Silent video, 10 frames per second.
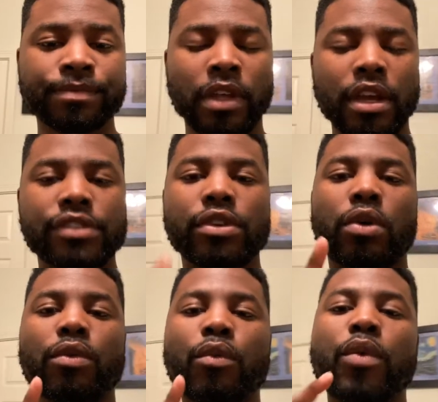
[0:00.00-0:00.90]
So
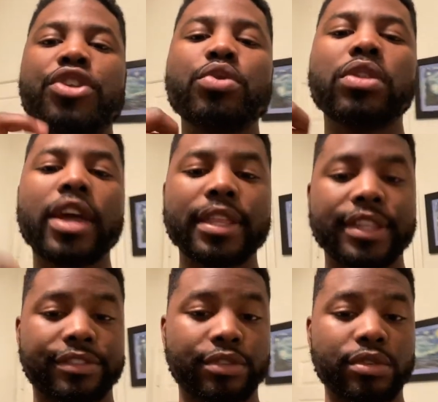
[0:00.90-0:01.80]
when you look at
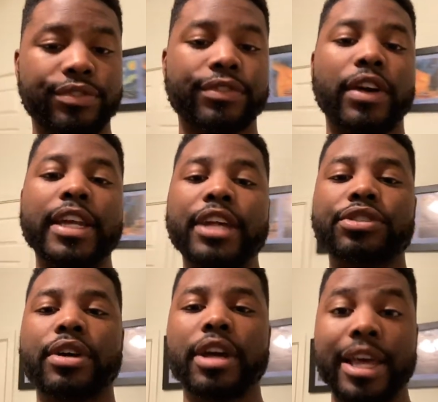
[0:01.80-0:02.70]
these tools for
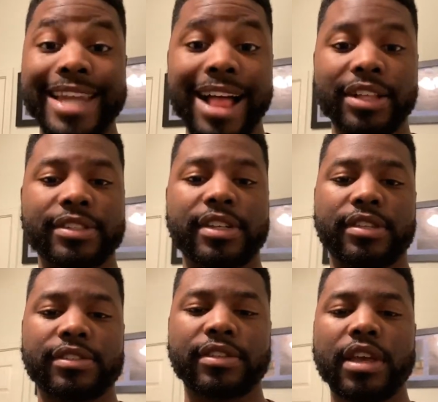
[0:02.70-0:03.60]
financial
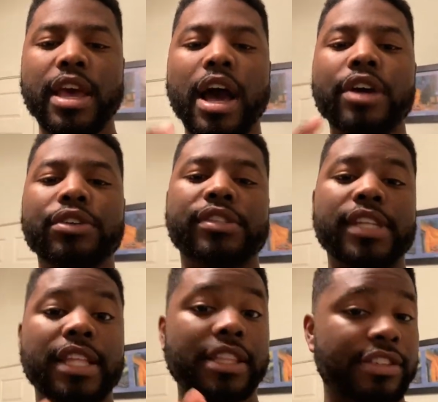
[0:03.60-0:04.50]
analysis,
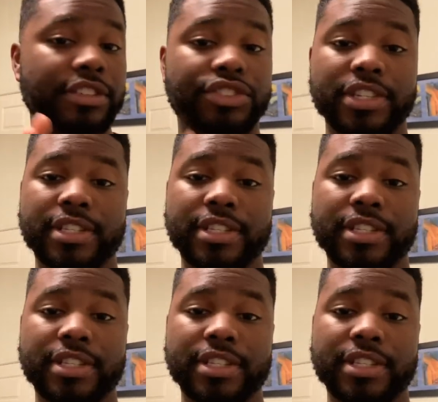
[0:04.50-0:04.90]
understand that this is just the